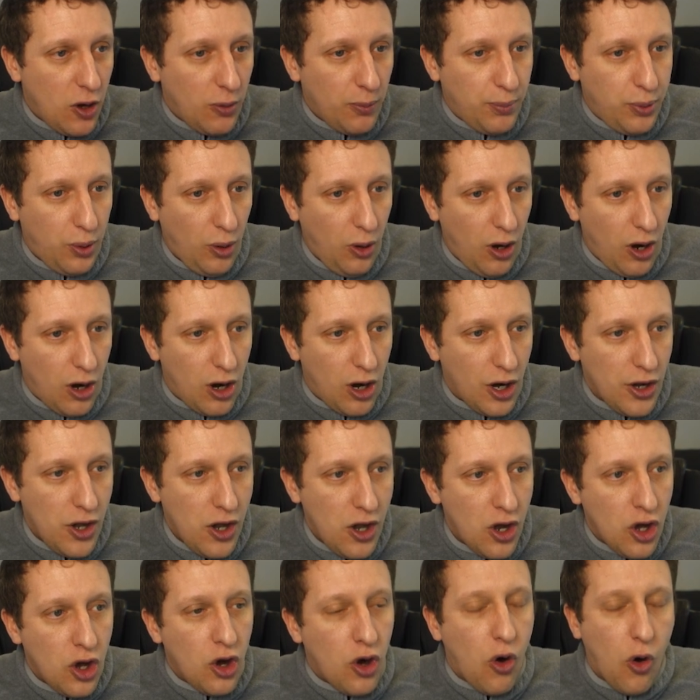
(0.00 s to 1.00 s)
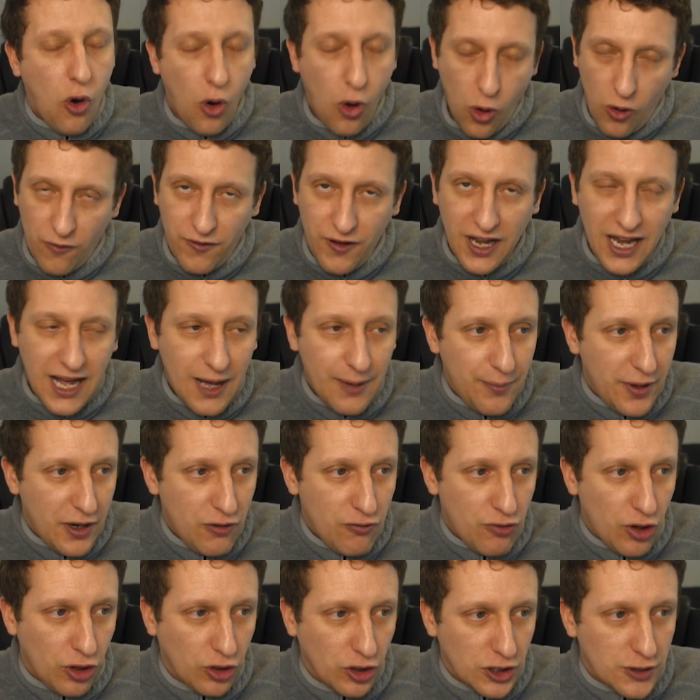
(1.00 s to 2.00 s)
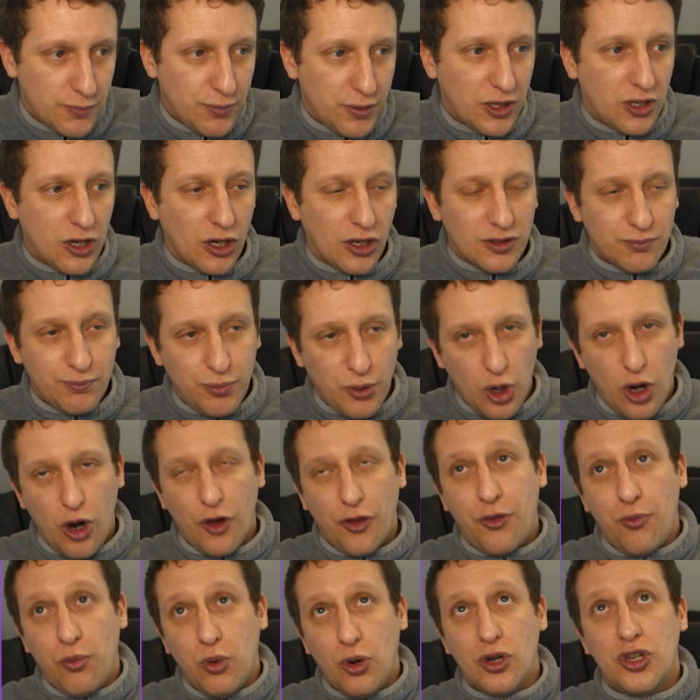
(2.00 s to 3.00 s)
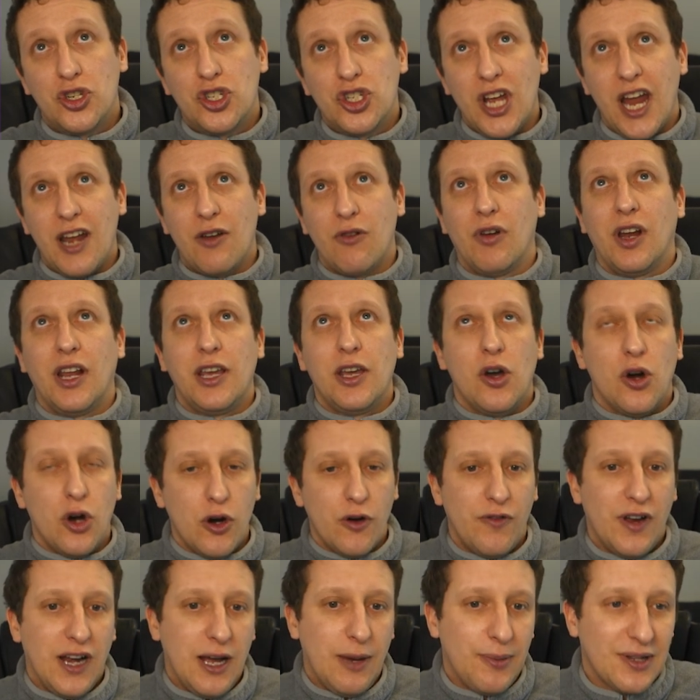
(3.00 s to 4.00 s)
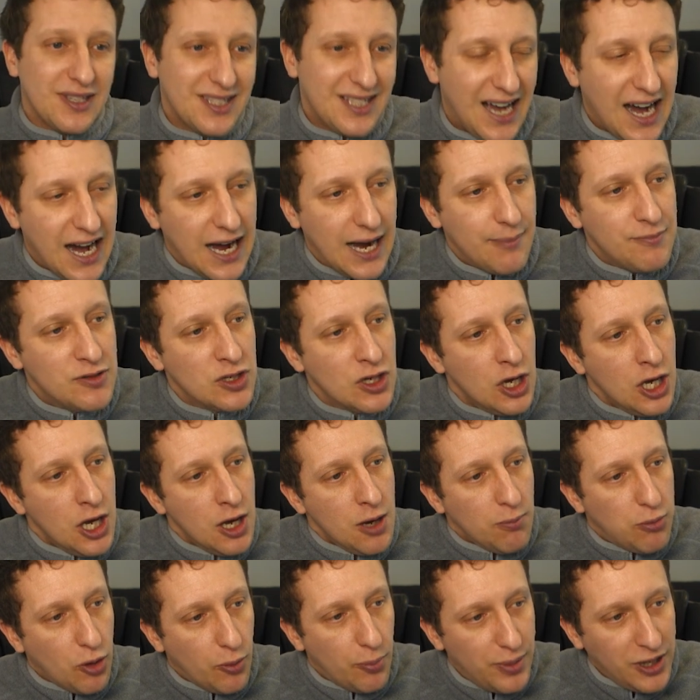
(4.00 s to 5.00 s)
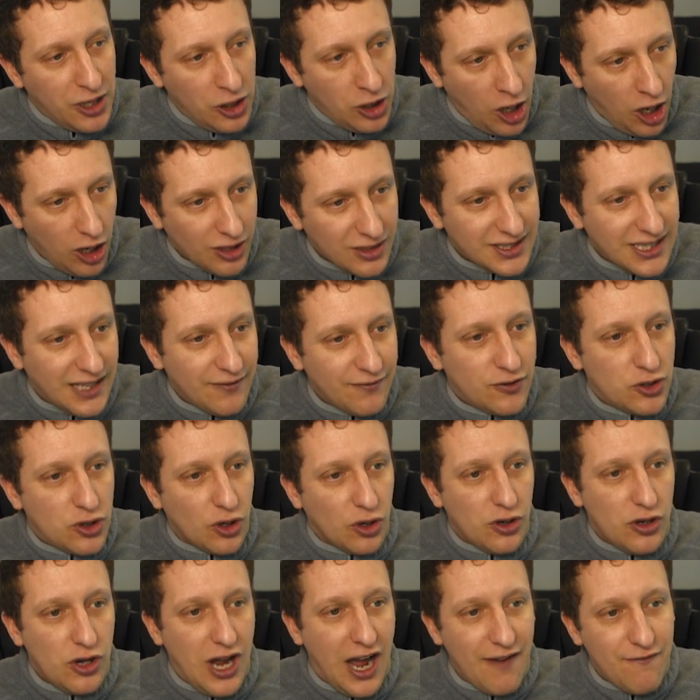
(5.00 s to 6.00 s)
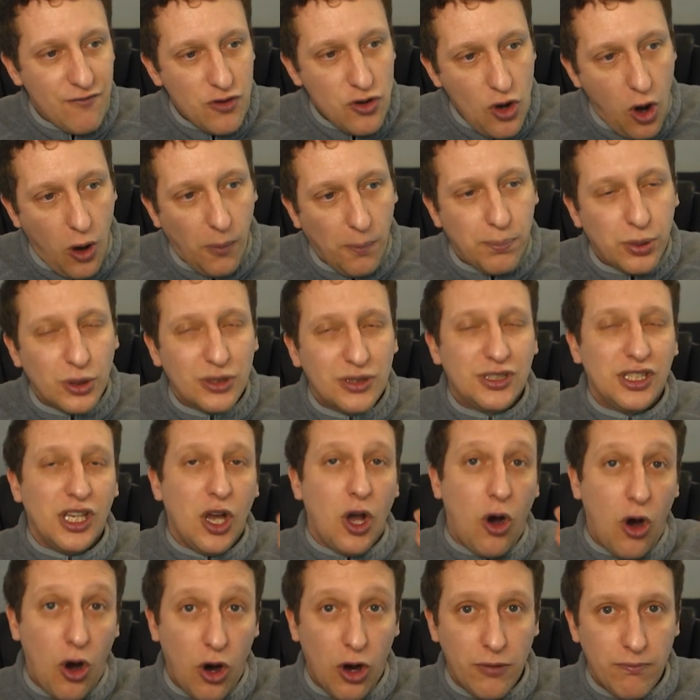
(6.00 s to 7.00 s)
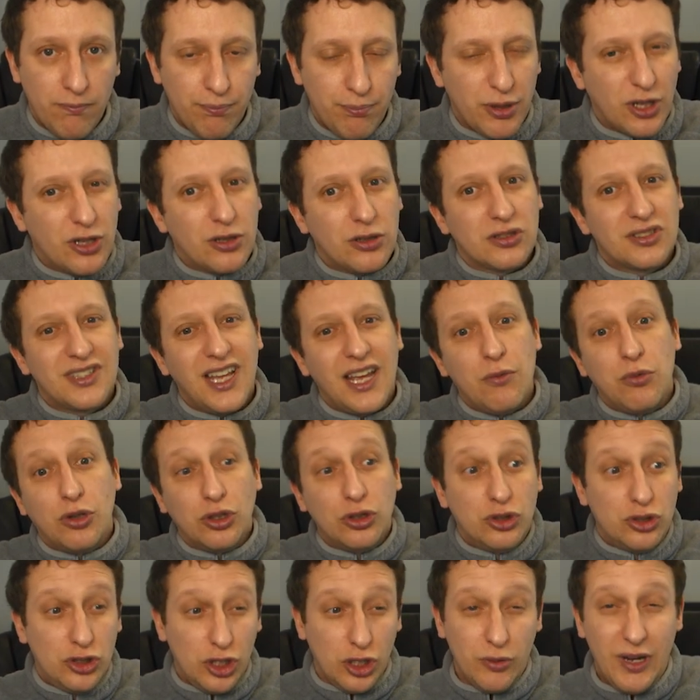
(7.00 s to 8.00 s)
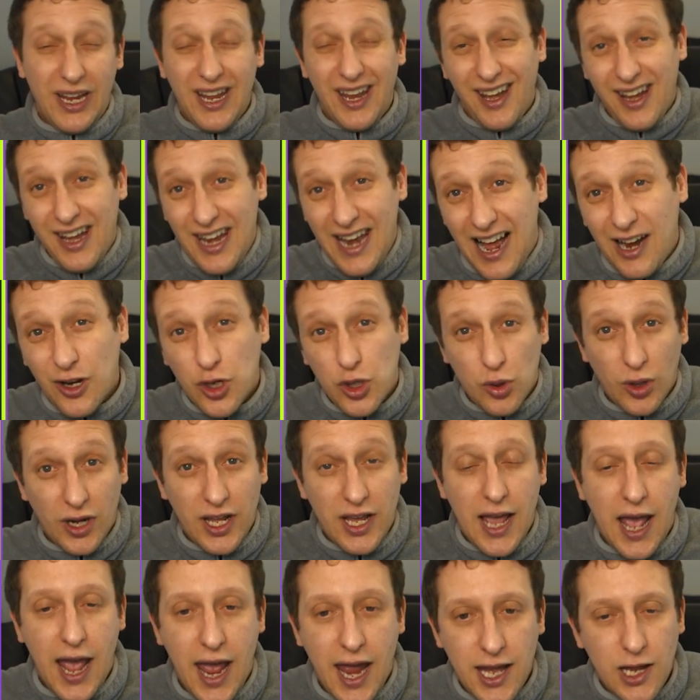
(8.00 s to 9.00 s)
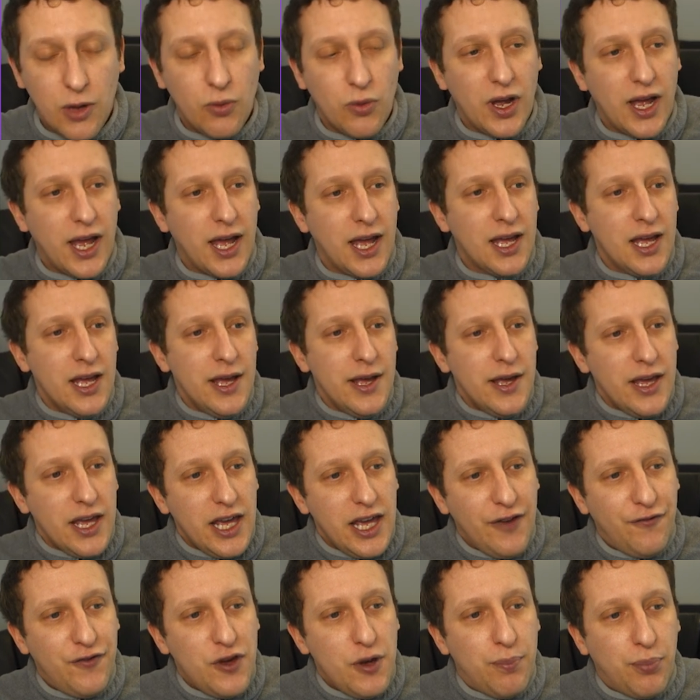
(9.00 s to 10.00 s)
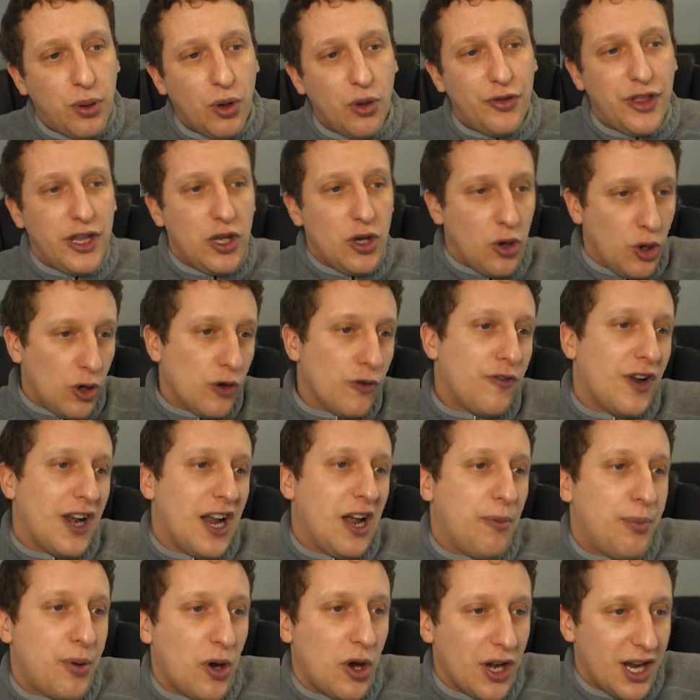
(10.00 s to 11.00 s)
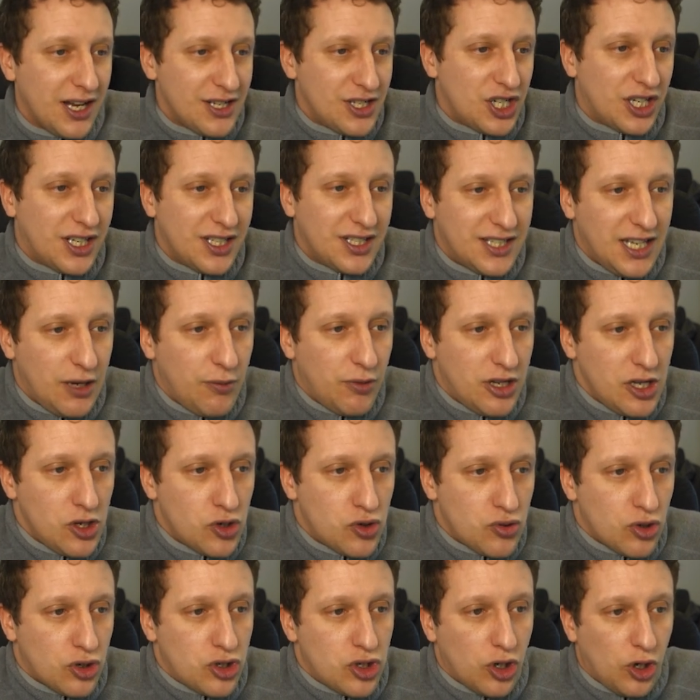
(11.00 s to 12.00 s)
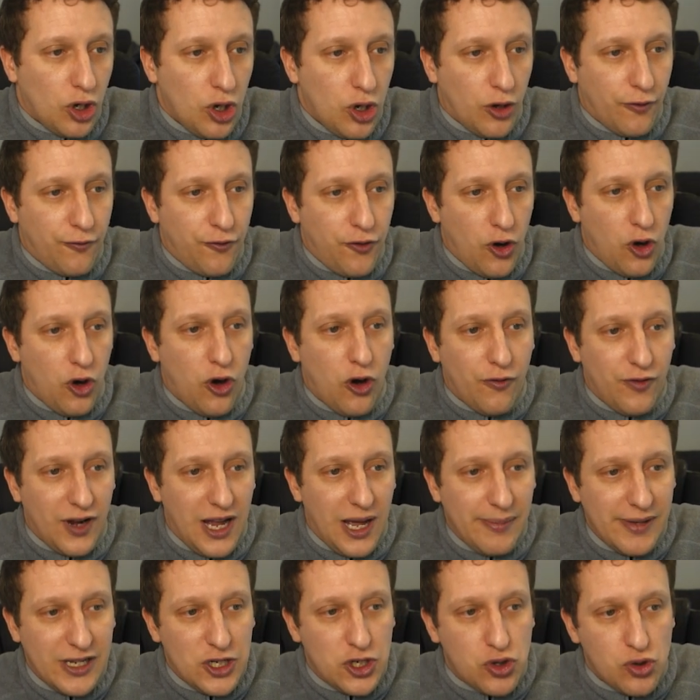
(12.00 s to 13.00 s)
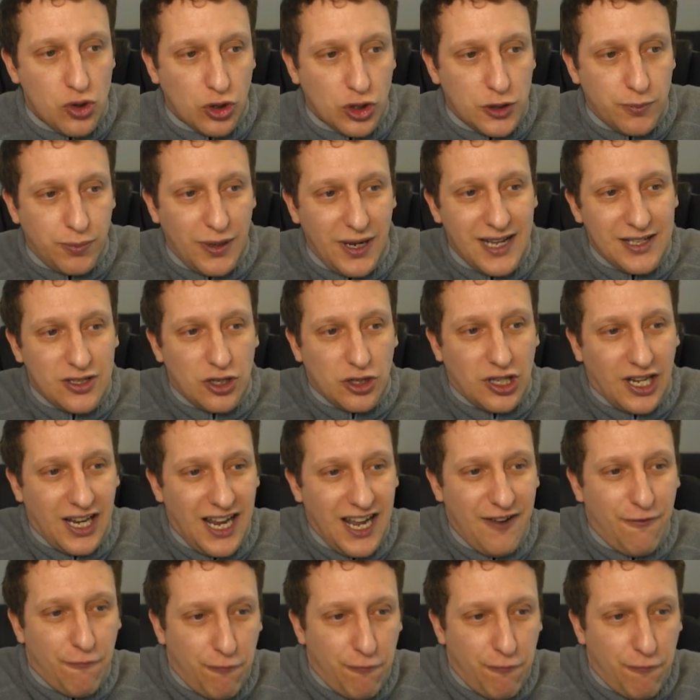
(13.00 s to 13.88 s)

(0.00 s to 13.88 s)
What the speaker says: put on overlapping runs? Because both would generally overlap at times, but because I've not put it on, because they will do it naturally anyway. If you put the overlap on, as you can see with the instruction, look for overlap, instructs players on the left